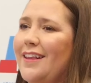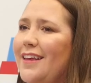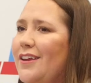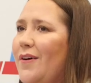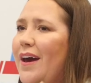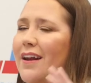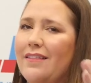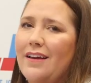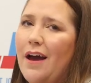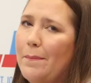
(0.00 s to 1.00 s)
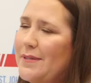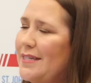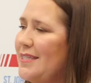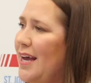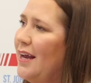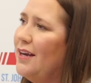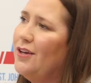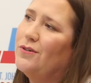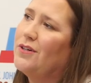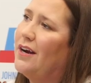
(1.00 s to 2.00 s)
then you had on the opposite side, a
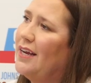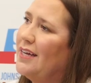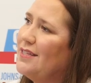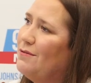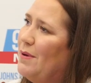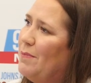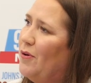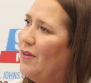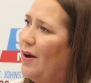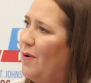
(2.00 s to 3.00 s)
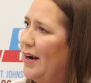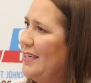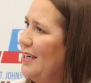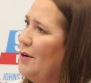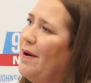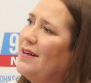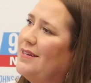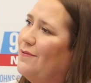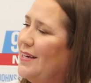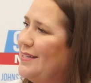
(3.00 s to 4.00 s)
huge audience of people that wanted to hear
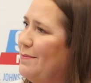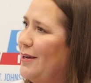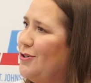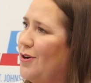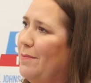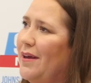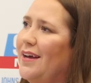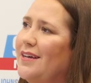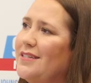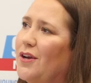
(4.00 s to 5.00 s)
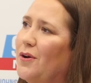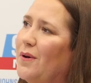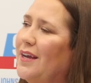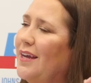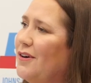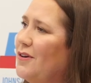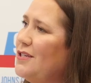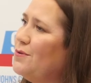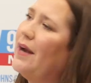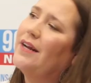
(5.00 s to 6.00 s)
positive things about Trump. Yep. So he
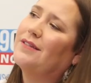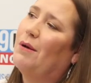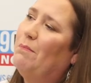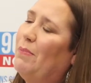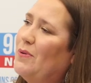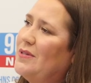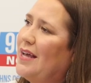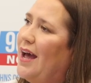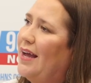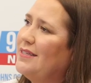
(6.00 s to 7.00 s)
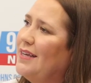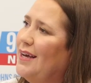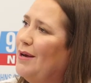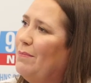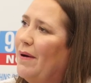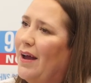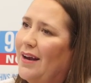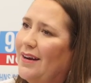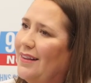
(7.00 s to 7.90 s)
increased ratings on both sides. But